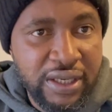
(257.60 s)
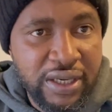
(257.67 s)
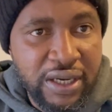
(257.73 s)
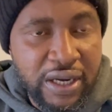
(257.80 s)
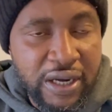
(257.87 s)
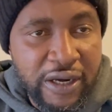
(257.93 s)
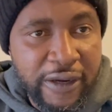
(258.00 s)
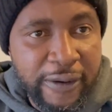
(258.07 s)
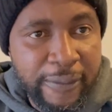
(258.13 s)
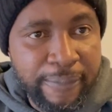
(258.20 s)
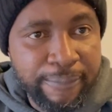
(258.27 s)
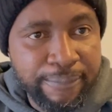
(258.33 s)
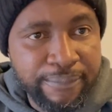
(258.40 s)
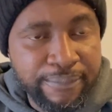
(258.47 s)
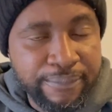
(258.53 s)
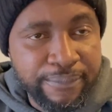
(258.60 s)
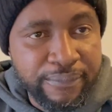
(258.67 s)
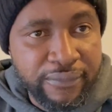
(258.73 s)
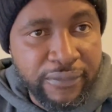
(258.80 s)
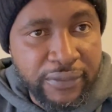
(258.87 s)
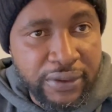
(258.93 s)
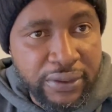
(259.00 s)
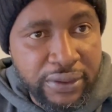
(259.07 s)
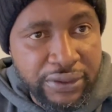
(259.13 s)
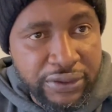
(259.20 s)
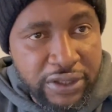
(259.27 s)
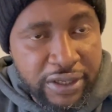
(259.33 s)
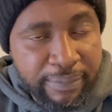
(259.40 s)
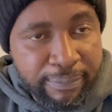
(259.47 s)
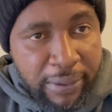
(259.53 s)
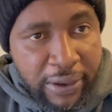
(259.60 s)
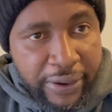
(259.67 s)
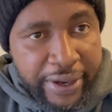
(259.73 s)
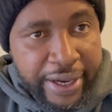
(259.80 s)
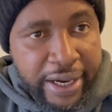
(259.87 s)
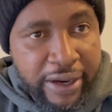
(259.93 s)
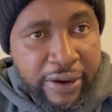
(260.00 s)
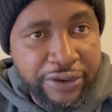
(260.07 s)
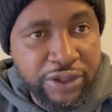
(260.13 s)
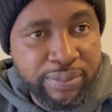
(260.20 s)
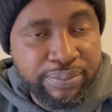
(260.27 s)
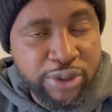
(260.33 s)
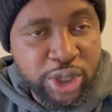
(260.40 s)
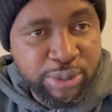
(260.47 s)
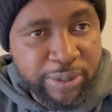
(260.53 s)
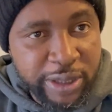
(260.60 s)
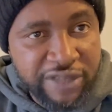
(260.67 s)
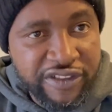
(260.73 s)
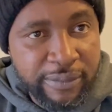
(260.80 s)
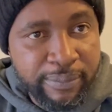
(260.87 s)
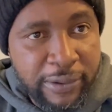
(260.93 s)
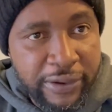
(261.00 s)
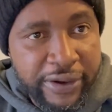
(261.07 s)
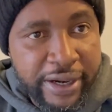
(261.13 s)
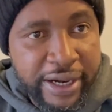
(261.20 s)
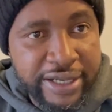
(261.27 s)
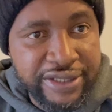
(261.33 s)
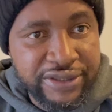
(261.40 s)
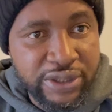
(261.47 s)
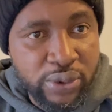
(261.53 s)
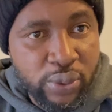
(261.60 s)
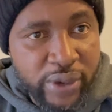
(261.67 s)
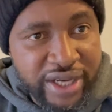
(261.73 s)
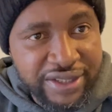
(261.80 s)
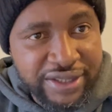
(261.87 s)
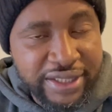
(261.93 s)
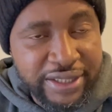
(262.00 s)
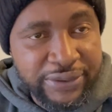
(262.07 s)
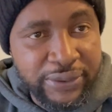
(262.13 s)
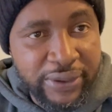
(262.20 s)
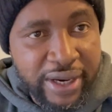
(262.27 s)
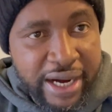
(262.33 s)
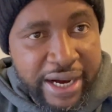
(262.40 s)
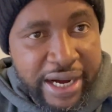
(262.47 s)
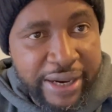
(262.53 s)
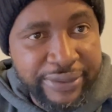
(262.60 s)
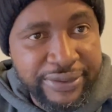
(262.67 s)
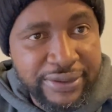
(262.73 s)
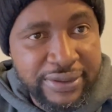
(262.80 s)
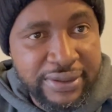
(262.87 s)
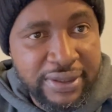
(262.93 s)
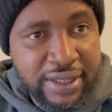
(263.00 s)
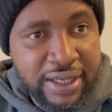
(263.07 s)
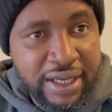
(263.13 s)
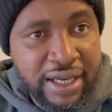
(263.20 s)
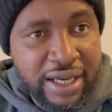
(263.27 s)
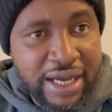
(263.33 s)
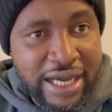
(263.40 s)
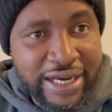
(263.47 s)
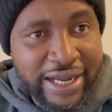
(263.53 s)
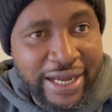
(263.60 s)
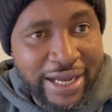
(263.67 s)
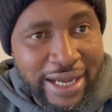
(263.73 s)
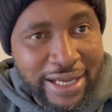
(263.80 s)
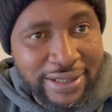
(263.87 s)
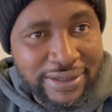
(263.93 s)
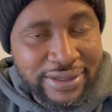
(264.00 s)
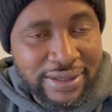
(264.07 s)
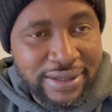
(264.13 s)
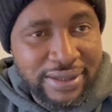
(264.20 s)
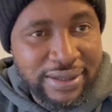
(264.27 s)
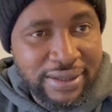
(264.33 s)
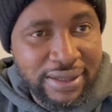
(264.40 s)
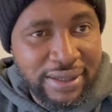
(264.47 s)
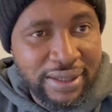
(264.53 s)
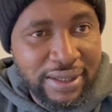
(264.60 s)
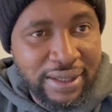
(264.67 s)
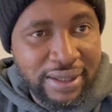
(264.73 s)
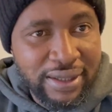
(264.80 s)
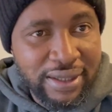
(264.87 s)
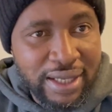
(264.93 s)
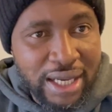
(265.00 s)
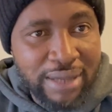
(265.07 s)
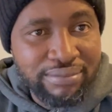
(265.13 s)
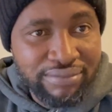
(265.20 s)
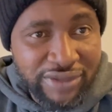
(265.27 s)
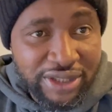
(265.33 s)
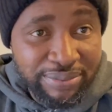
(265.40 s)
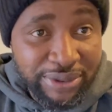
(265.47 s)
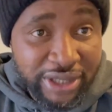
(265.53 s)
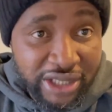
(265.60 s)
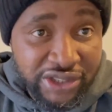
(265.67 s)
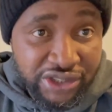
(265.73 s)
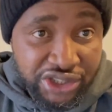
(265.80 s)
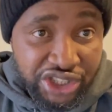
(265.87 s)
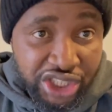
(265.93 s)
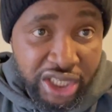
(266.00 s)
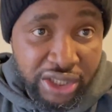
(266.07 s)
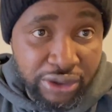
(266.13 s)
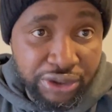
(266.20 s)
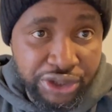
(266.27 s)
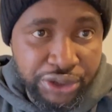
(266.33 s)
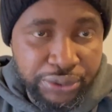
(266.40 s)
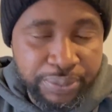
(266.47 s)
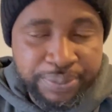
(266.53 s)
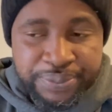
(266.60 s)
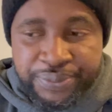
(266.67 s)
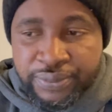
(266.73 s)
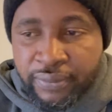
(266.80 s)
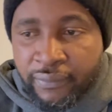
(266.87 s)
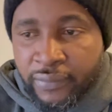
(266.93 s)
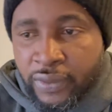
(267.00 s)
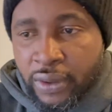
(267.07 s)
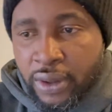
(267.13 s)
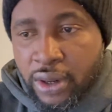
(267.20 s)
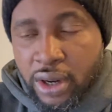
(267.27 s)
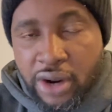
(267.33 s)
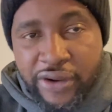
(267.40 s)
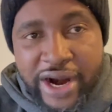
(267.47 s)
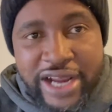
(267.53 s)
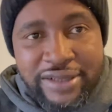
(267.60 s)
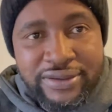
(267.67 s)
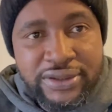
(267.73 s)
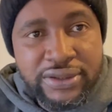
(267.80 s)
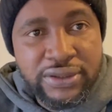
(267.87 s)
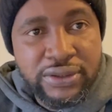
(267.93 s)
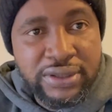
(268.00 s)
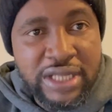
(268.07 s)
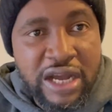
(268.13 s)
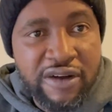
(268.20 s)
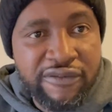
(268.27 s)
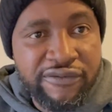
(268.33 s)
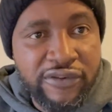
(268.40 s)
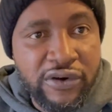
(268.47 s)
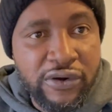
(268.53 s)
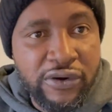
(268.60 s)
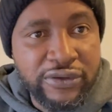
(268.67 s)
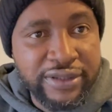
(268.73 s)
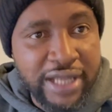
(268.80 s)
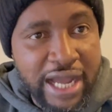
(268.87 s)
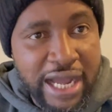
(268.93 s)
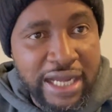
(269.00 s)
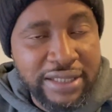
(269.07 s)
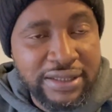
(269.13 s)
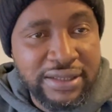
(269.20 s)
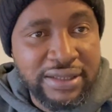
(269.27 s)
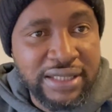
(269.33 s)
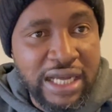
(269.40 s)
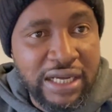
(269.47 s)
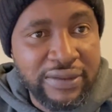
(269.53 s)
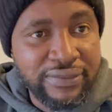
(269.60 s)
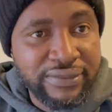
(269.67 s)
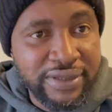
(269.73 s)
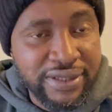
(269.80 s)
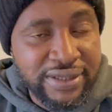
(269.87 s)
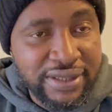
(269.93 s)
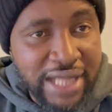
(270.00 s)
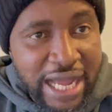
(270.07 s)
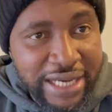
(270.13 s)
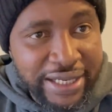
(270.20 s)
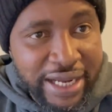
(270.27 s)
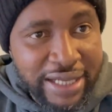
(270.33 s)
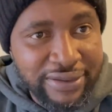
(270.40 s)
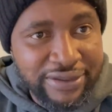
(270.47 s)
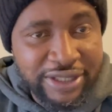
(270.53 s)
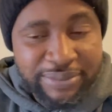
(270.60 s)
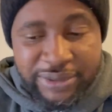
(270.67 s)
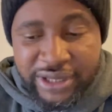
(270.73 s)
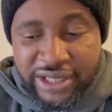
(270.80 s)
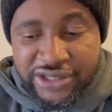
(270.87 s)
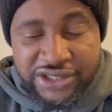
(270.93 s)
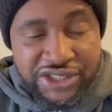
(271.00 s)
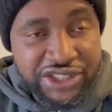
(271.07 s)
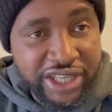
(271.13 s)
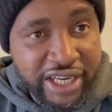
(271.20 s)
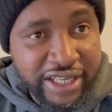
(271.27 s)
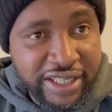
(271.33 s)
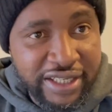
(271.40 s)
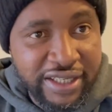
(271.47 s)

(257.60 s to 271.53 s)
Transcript: your employer or your prospective employer is requested to carry out an enhanced DBS check on you. All right, now for that, now the standard DBS check